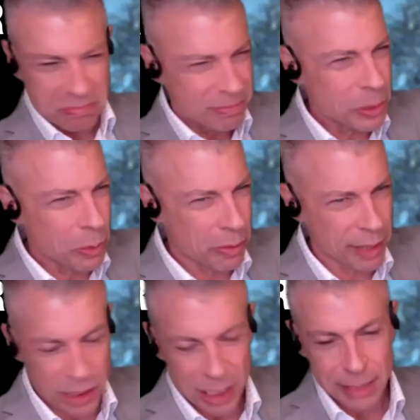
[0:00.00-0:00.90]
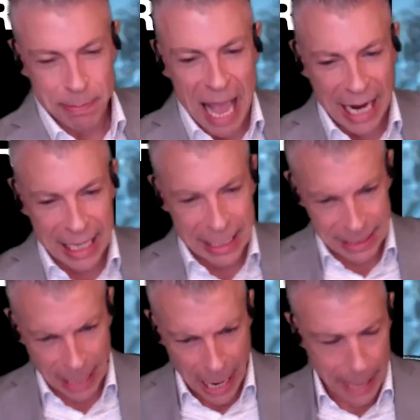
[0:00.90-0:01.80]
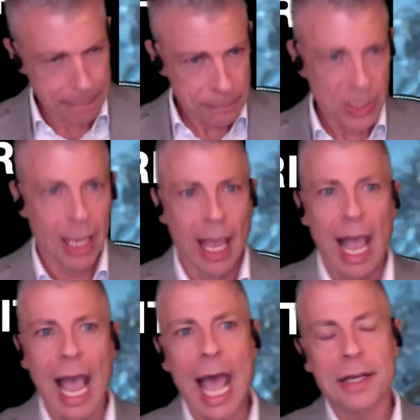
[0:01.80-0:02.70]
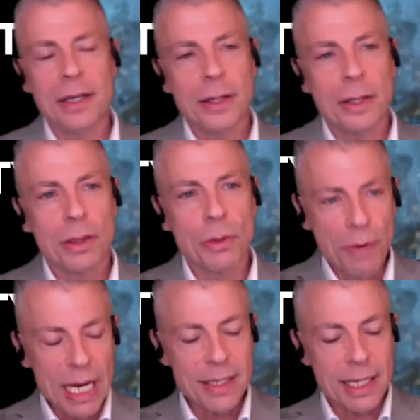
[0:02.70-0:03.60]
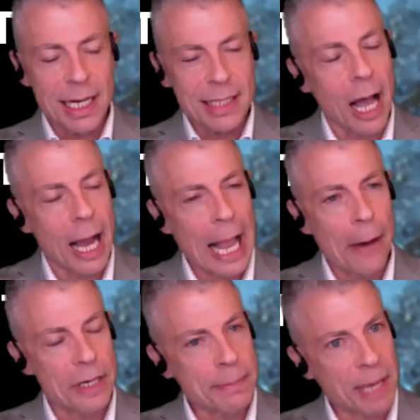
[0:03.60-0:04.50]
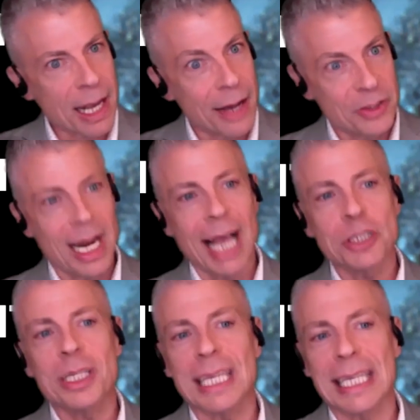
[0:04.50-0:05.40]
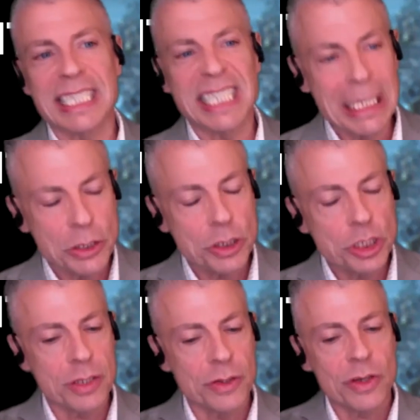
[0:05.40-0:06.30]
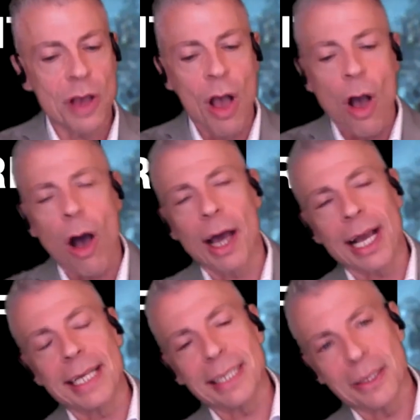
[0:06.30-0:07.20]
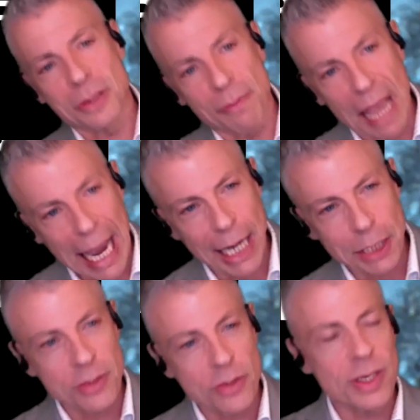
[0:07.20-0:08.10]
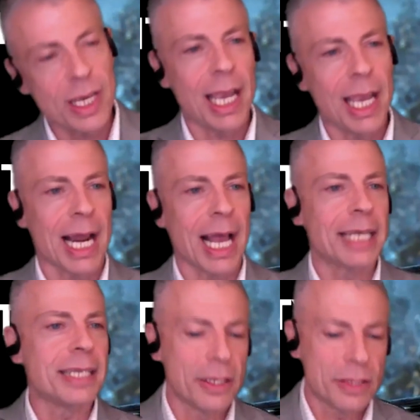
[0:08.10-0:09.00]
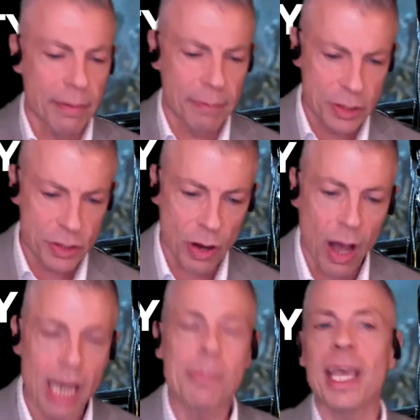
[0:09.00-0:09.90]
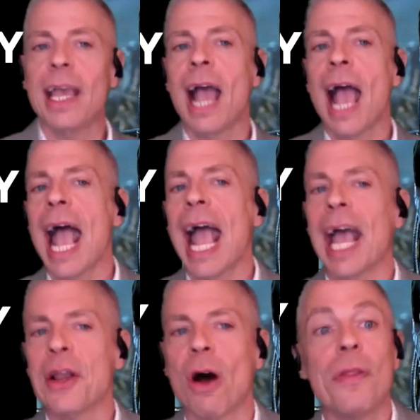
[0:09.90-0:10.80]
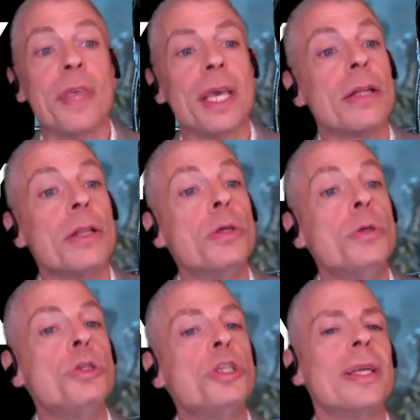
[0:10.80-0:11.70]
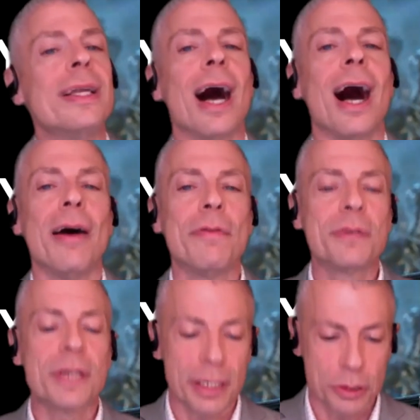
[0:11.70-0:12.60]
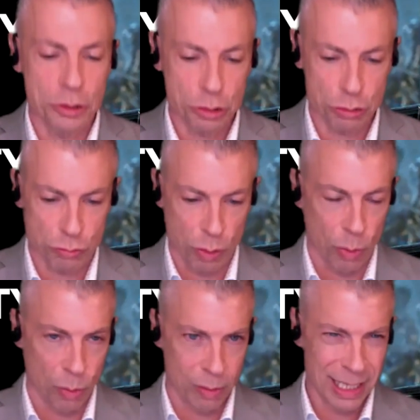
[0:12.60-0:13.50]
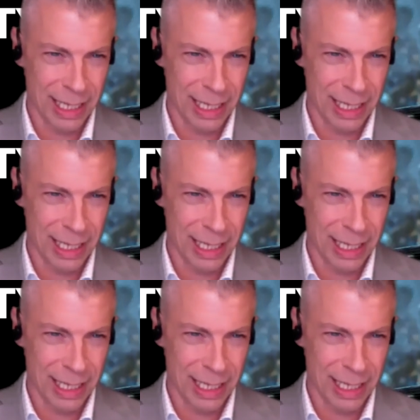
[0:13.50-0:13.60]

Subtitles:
origins back in time. And the reason it's hung out is because it actually hinges on ideas of agency and ideas of autonomy and on the illusion of control.